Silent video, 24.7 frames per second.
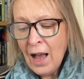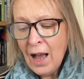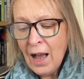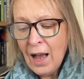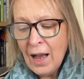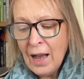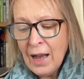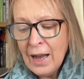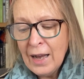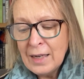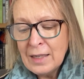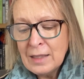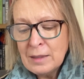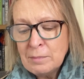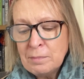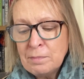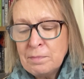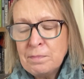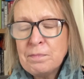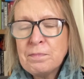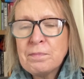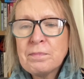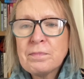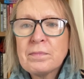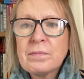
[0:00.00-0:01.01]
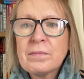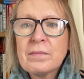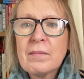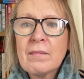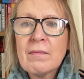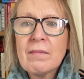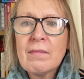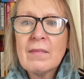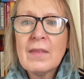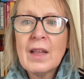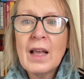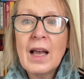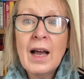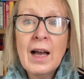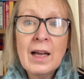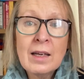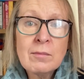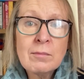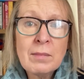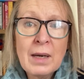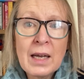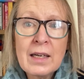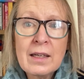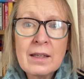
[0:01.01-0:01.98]
um,
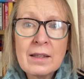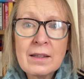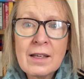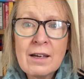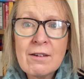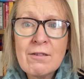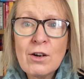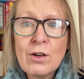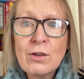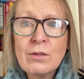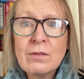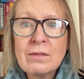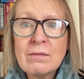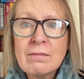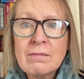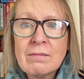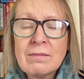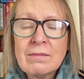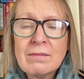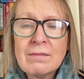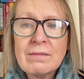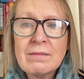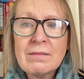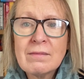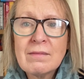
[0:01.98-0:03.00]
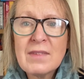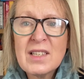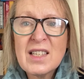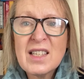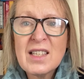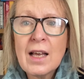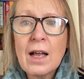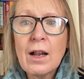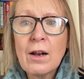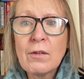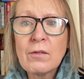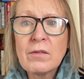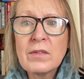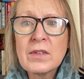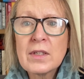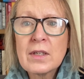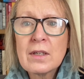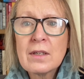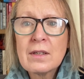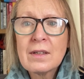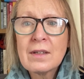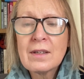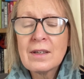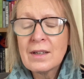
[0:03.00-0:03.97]
and battle their own selves.
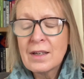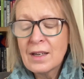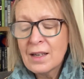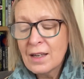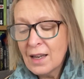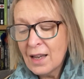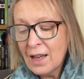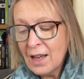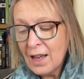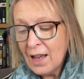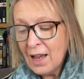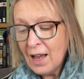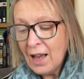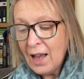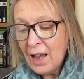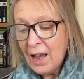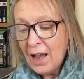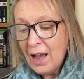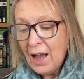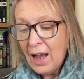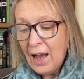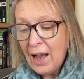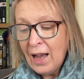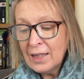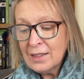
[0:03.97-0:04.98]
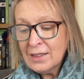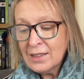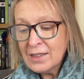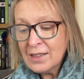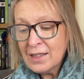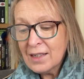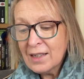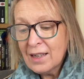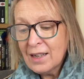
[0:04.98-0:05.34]
And